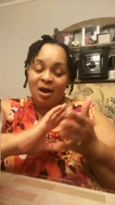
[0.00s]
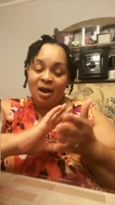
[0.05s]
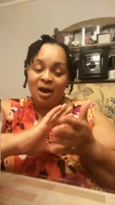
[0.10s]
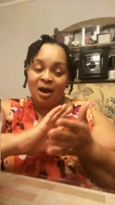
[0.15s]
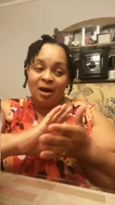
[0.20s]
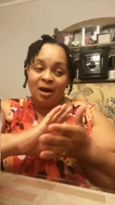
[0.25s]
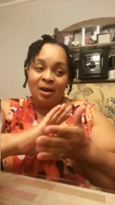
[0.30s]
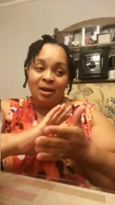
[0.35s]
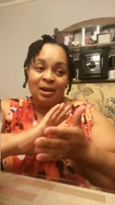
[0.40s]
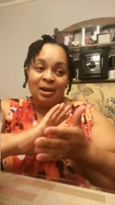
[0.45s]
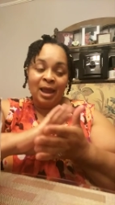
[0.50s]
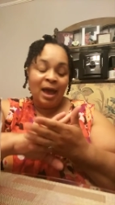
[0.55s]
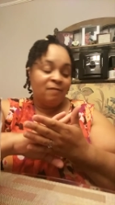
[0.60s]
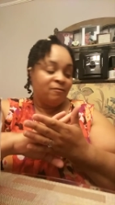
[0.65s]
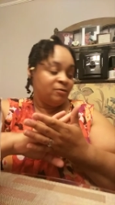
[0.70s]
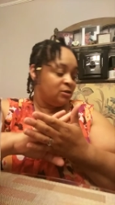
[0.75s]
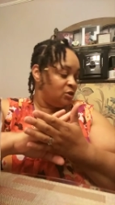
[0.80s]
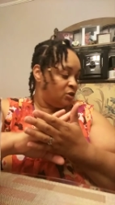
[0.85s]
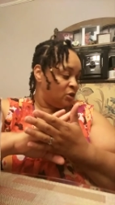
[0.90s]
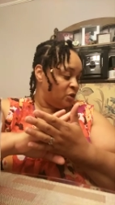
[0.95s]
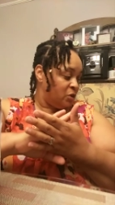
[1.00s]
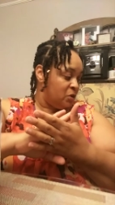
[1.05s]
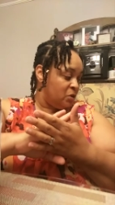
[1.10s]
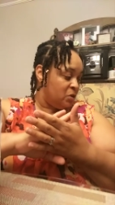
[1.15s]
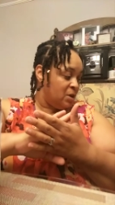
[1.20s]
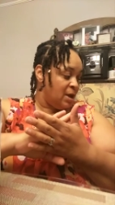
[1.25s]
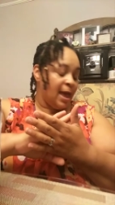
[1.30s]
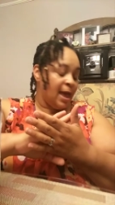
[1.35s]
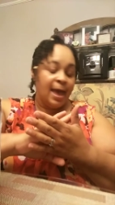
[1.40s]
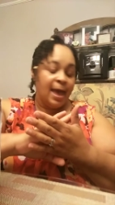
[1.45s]
uh,
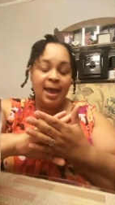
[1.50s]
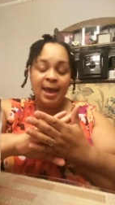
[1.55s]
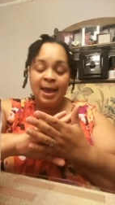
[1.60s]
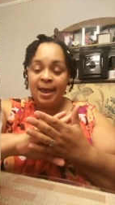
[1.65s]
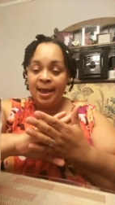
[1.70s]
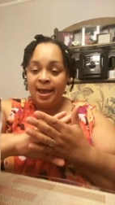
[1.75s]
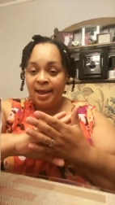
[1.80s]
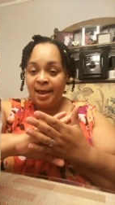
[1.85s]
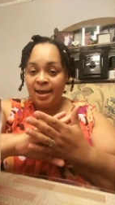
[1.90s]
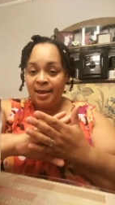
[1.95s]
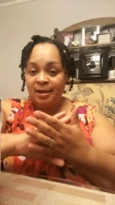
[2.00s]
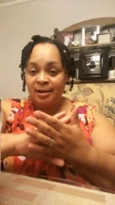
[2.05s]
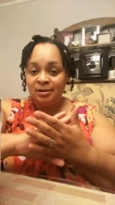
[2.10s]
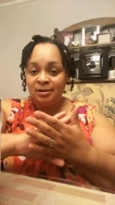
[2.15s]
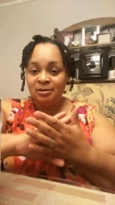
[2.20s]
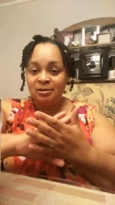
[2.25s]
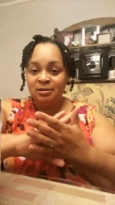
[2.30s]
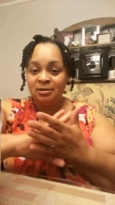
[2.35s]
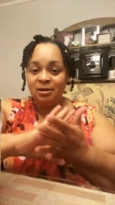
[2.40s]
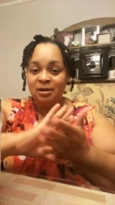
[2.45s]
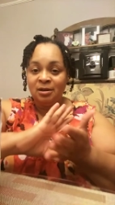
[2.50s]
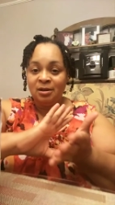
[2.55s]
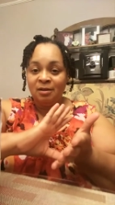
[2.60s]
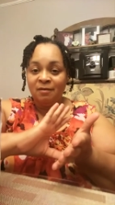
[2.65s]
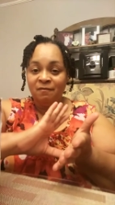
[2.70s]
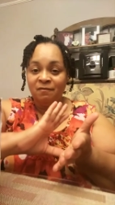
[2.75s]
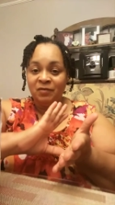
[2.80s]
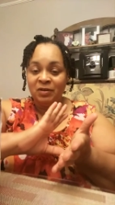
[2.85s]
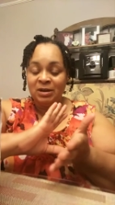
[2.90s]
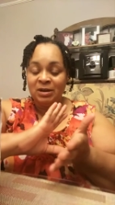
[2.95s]
lavender and
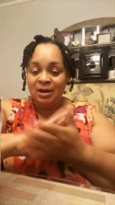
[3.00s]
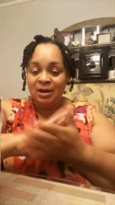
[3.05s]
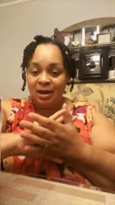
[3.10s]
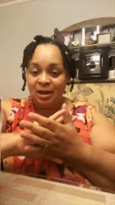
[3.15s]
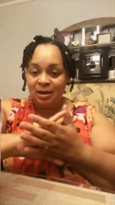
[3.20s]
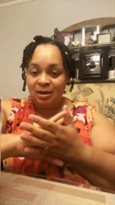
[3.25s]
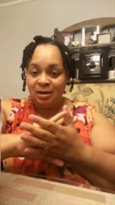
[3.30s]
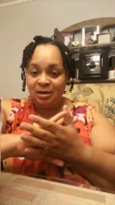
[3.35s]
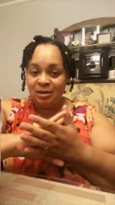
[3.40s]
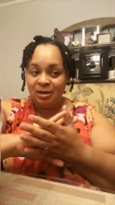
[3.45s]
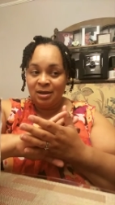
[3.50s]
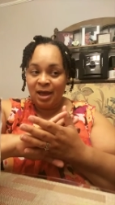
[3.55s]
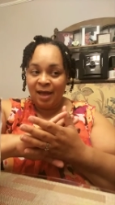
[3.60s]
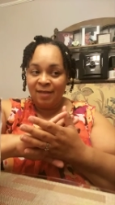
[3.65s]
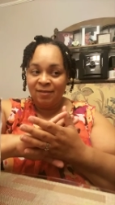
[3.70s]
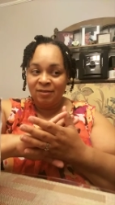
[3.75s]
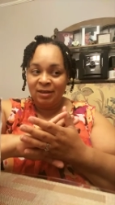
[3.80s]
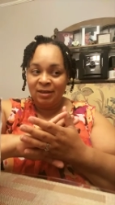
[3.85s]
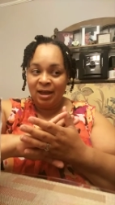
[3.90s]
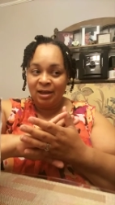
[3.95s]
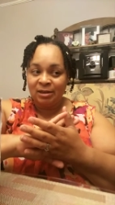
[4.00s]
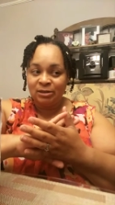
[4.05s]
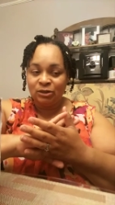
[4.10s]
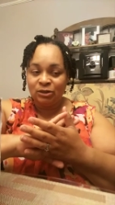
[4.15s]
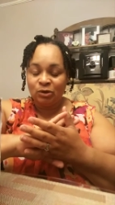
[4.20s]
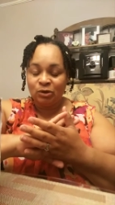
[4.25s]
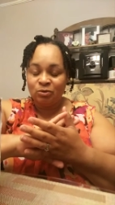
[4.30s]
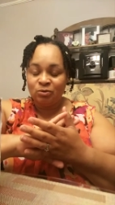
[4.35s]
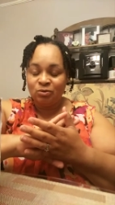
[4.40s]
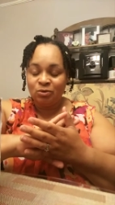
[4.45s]
vanilla. I think I
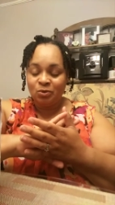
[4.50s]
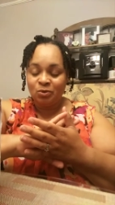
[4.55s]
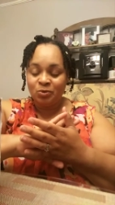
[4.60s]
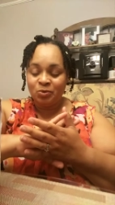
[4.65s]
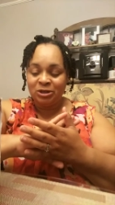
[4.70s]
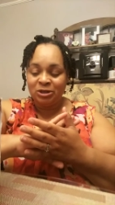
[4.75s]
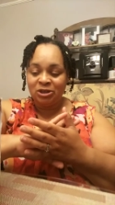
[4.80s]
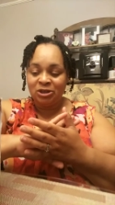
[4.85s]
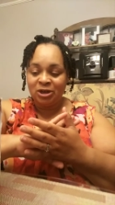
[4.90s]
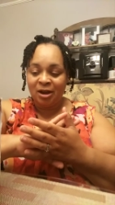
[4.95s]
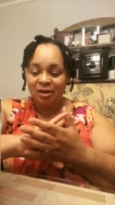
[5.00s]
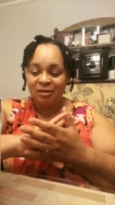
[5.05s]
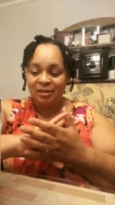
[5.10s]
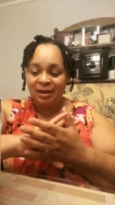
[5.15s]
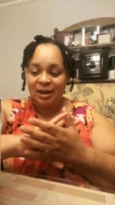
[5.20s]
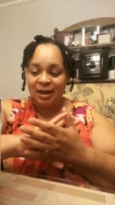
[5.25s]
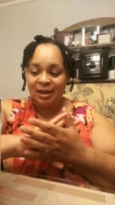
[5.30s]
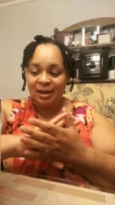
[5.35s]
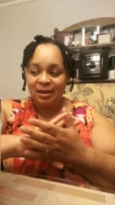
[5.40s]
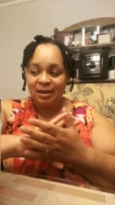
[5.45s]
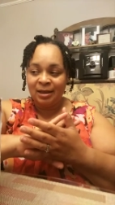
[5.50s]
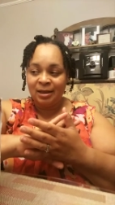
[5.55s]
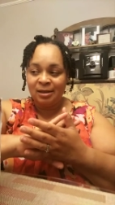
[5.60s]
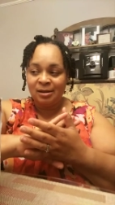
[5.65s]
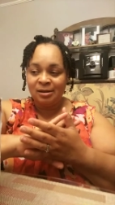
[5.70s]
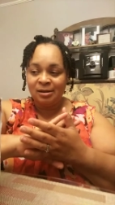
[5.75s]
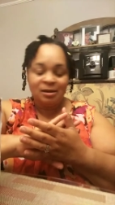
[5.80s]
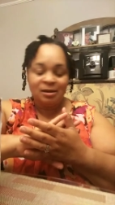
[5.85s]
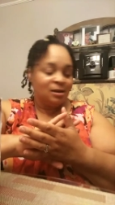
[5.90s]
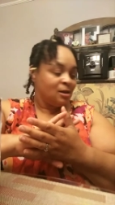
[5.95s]
sold the one jar that I had.
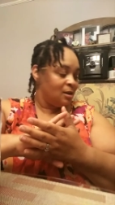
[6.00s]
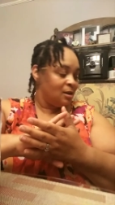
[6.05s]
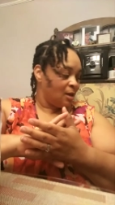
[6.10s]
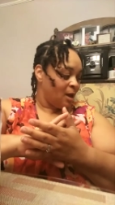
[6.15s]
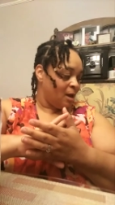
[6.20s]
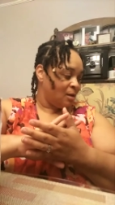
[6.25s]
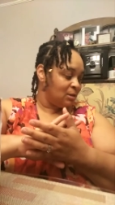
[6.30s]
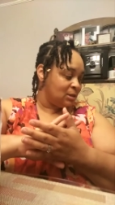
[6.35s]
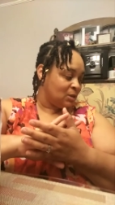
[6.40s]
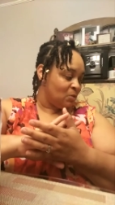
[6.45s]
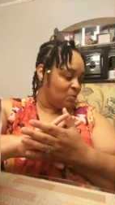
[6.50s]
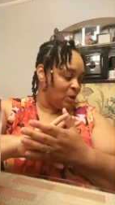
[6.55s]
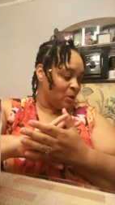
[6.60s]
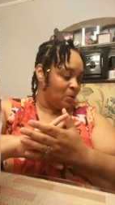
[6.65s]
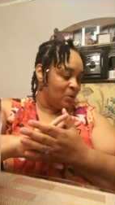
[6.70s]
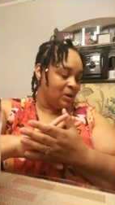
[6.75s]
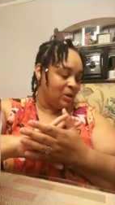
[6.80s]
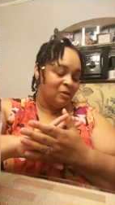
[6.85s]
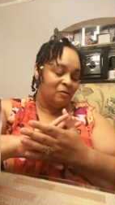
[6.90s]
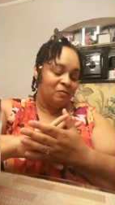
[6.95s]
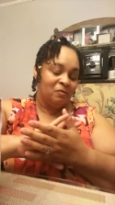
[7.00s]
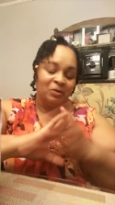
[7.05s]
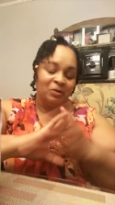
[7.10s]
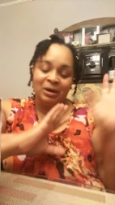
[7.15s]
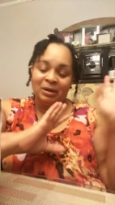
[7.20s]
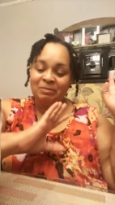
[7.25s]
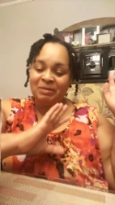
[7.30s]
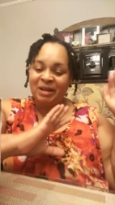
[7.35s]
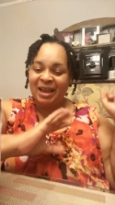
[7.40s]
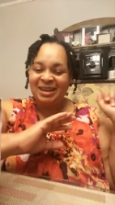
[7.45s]
I was going to go and look for it,
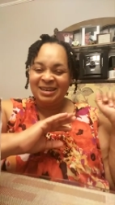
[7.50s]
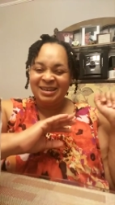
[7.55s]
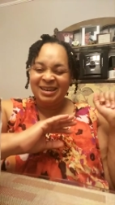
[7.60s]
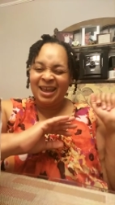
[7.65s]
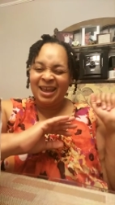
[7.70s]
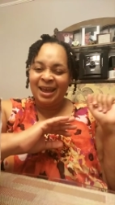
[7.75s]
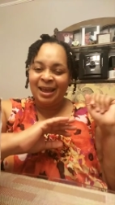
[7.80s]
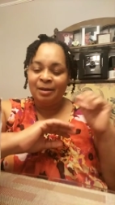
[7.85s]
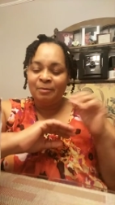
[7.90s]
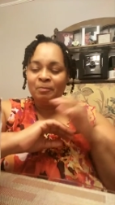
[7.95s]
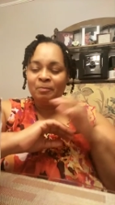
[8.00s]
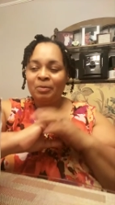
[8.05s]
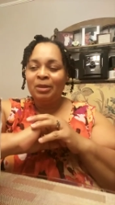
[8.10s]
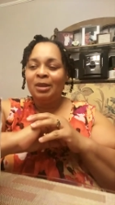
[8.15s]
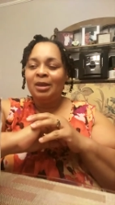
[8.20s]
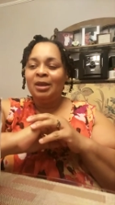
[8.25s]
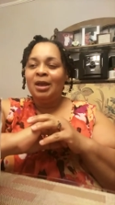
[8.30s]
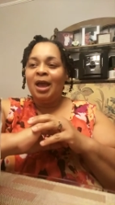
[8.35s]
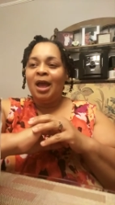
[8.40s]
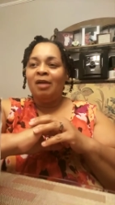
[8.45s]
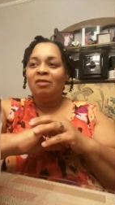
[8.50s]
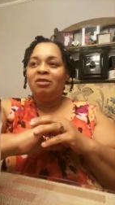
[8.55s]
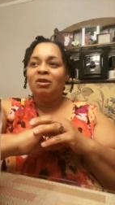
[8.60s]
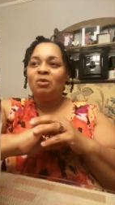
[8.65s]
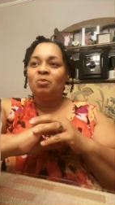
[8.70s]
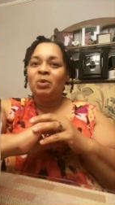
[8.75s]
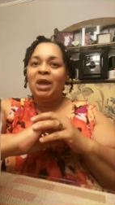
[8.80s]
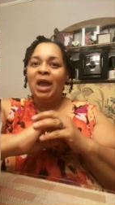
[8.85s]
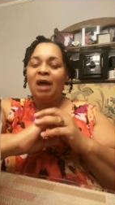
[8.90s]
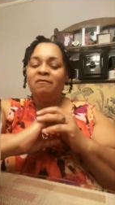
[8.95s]
and I'm like, nah. And
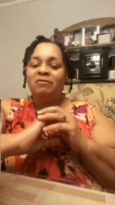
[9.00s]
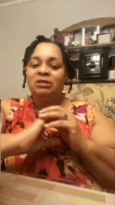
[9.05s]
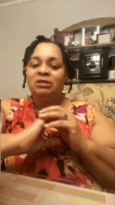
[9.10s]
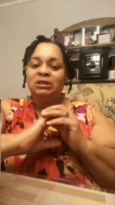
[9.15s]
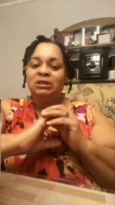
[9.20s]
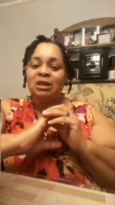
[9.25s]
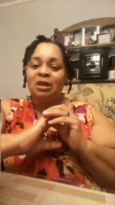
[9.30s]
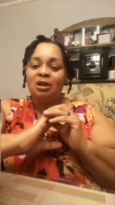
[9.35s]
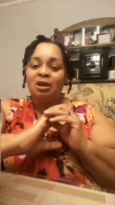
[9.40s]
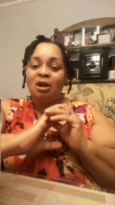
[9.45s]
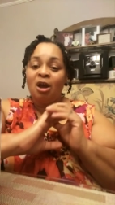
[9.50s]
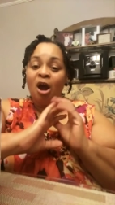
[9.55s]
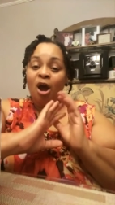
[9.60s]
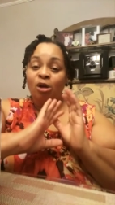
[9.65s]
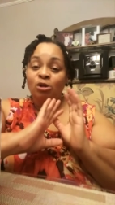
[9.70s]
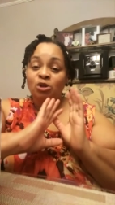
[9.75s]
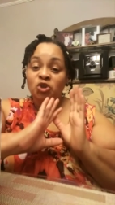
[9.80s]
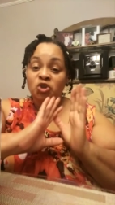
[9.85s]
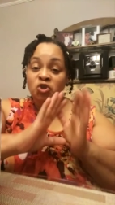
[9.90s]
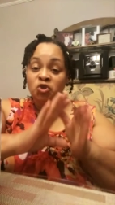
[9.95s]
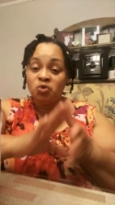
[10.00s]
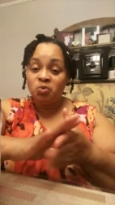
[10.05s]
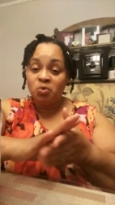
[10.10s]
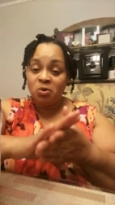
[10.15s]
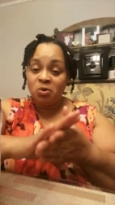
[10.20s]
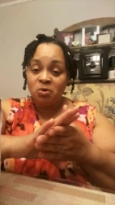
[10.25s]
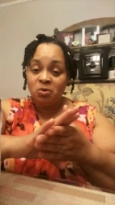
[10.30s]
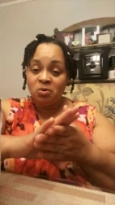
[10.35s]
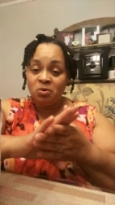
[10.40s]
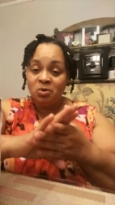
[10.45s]
then we have a scent called
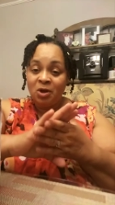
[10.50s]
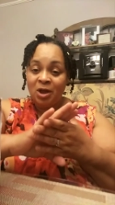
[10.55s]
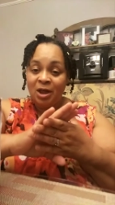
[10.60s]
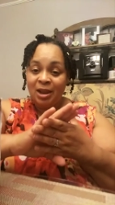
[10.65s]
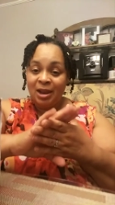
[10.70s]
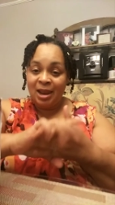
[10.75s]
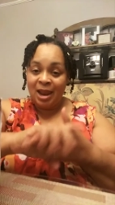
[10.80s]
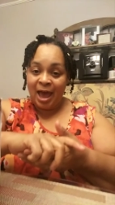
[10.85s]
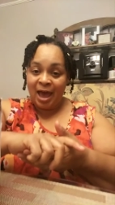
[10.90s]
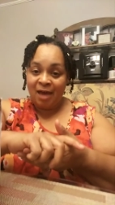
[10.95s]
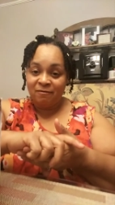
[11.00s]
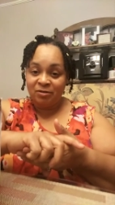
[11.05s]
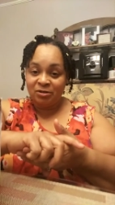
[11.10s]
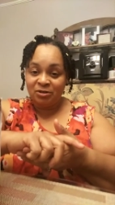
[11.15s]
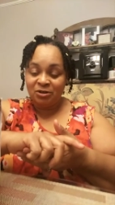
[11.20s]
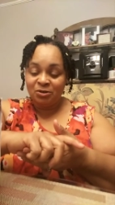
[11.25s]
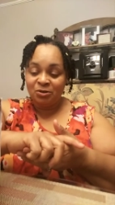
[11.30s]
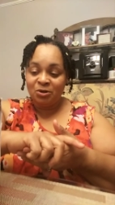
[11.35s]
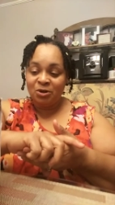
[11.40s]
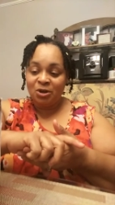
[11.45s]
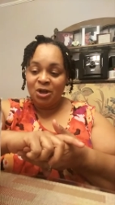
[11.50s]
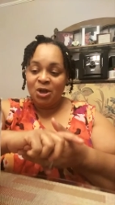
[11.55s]
True Lavender.